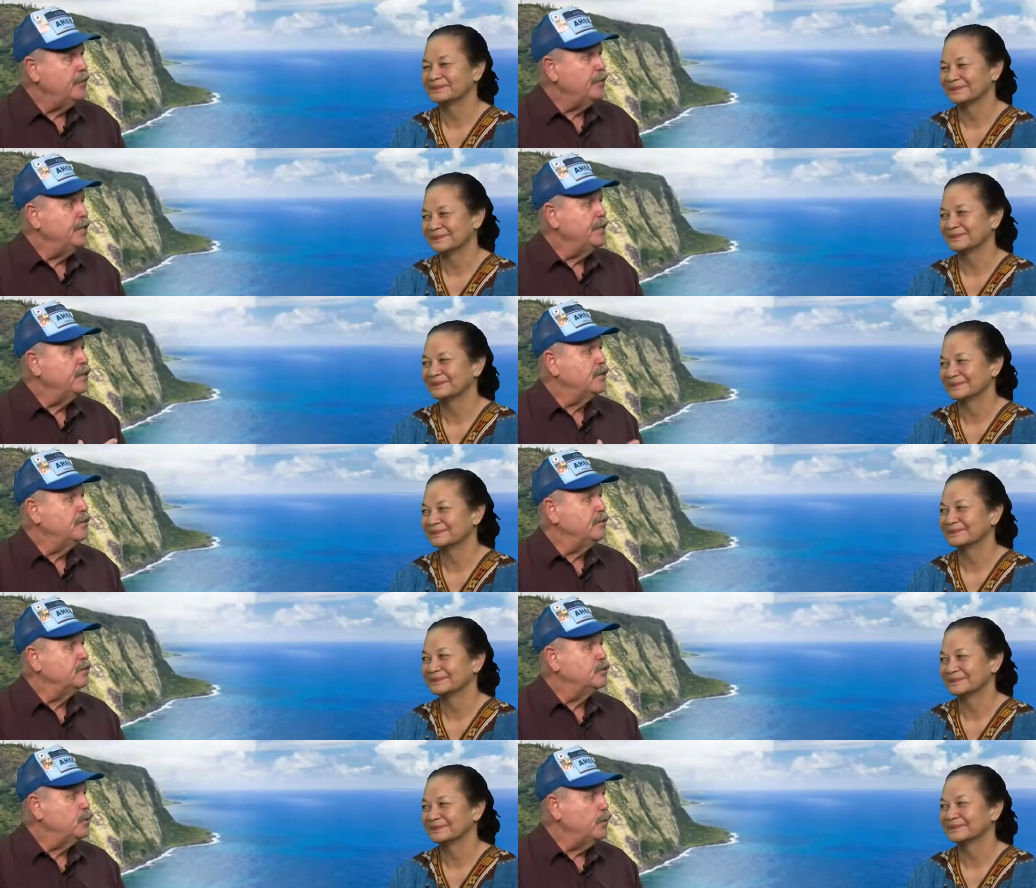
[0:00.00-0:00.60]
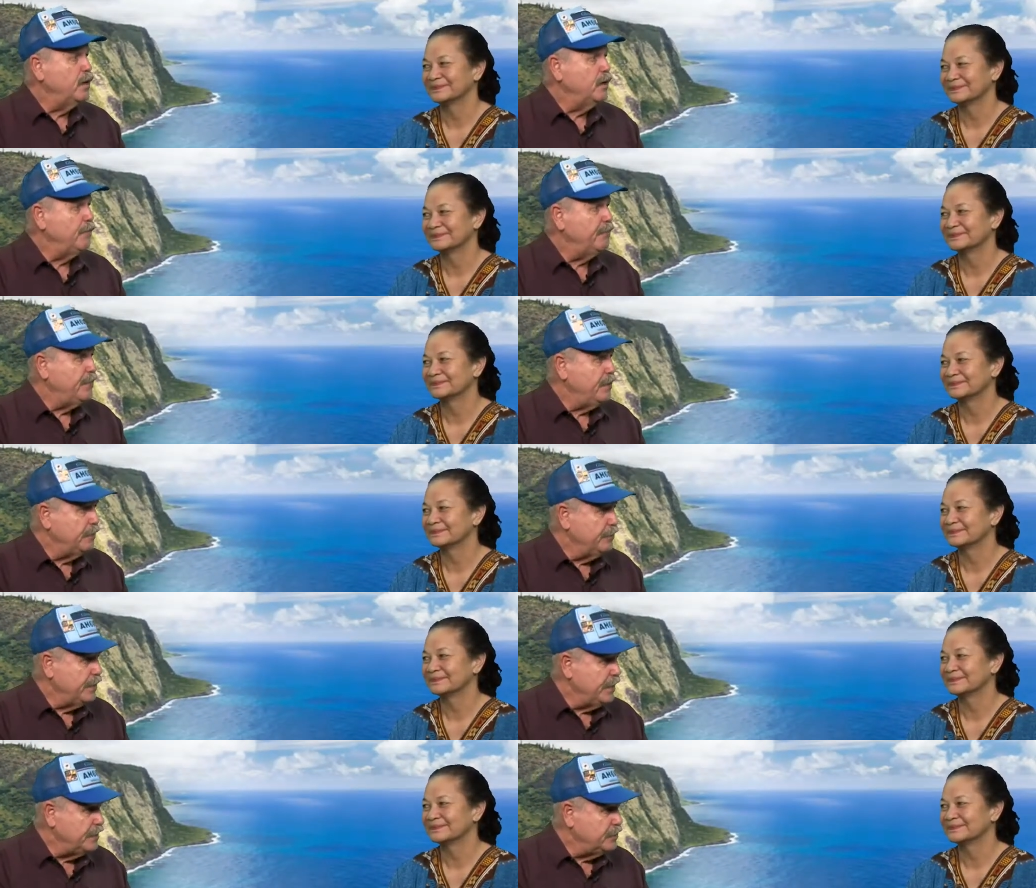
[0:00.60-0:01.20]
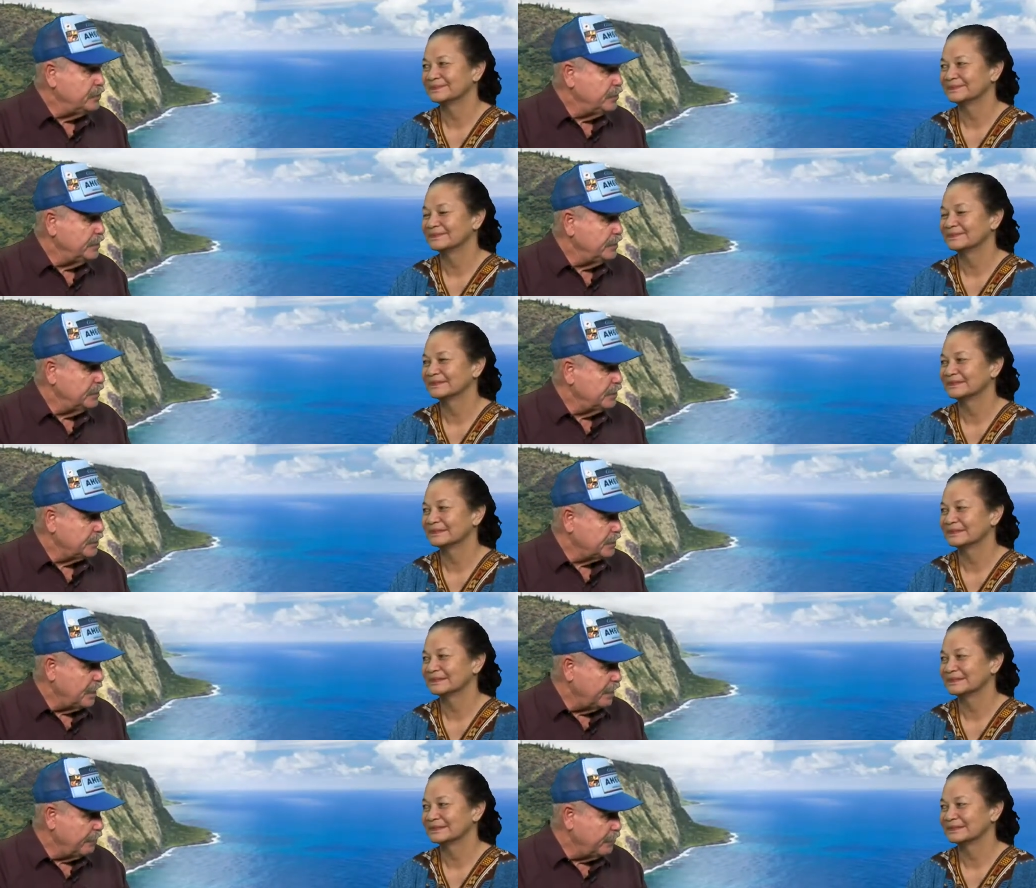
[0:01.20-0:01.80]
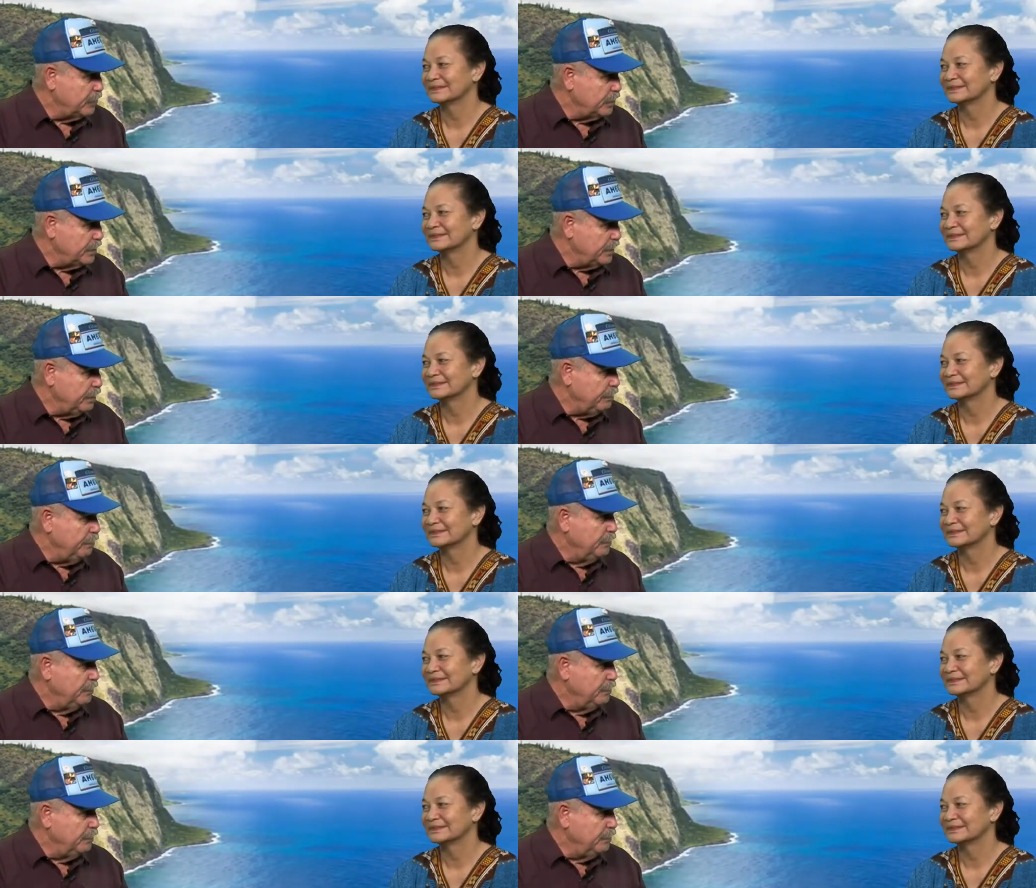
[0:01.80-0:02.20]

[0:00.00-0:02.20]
Speaker 1: And Consuelo Foundation discovered them